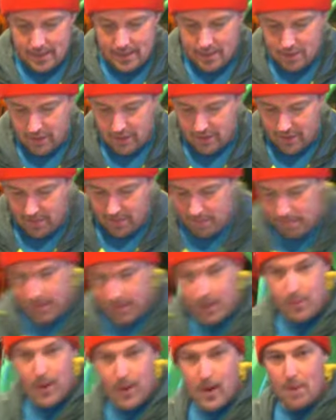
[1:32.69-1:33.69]
So if you have a
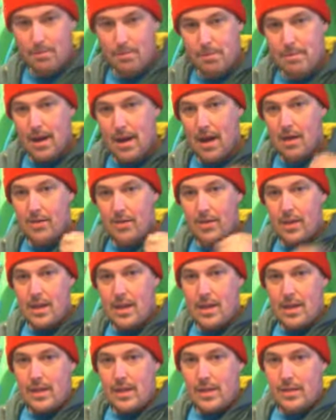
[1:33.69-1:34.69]
big wide open mouth,
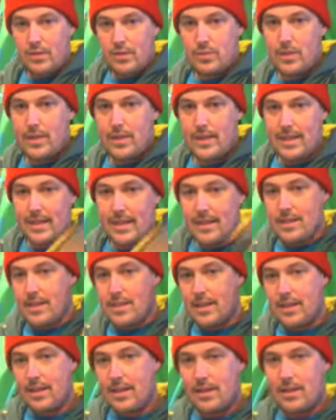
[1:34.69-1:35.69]
it's really
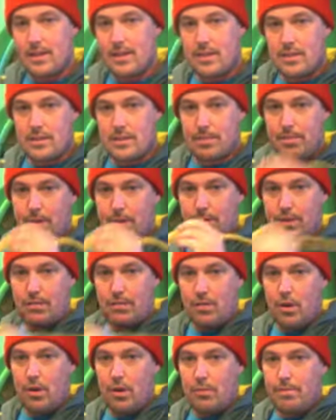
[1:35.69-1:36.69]
easy to put the
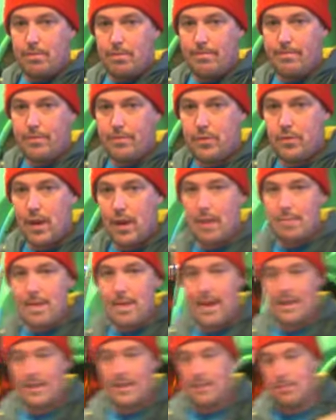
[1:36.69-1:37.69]
rope right
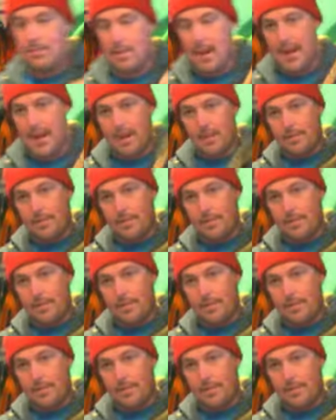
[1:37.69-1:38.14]
back in the bag.